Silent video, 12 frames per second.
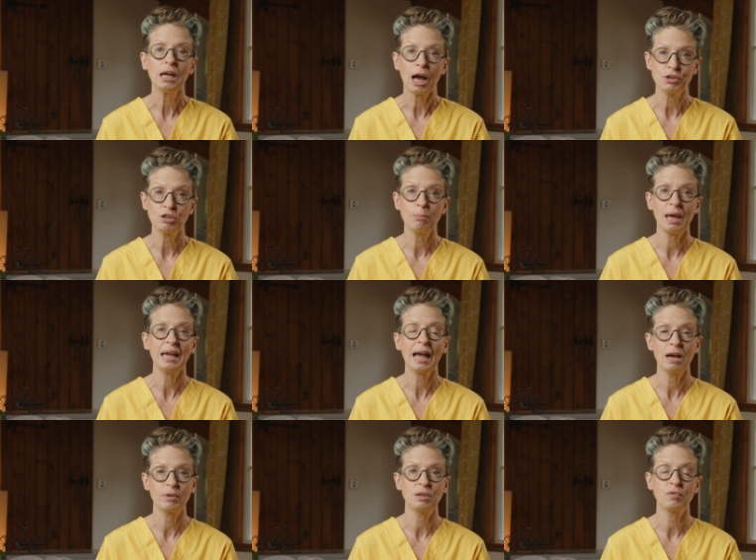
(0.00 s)
and you may
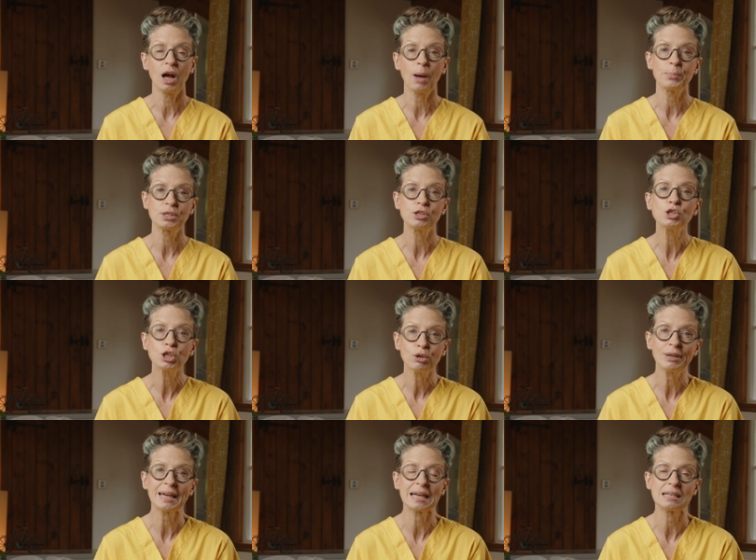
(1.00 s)
have it for up to 2
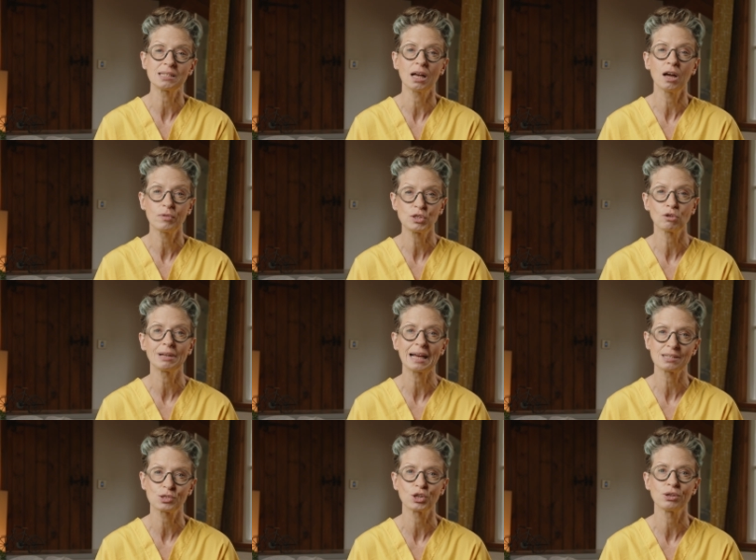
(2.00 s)
years after your
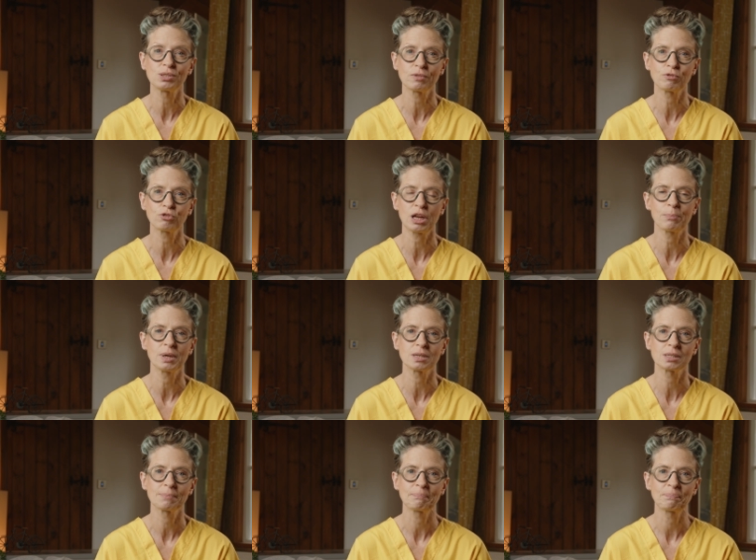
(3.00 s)
last dose of
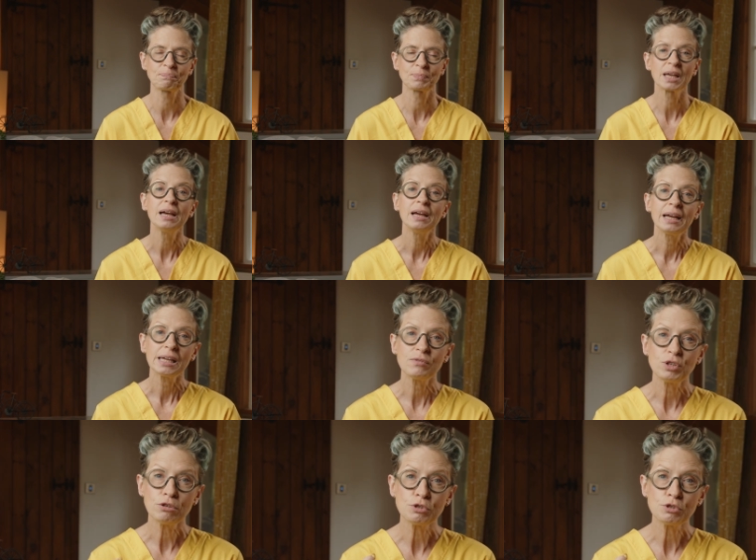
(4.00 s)
treatment. If you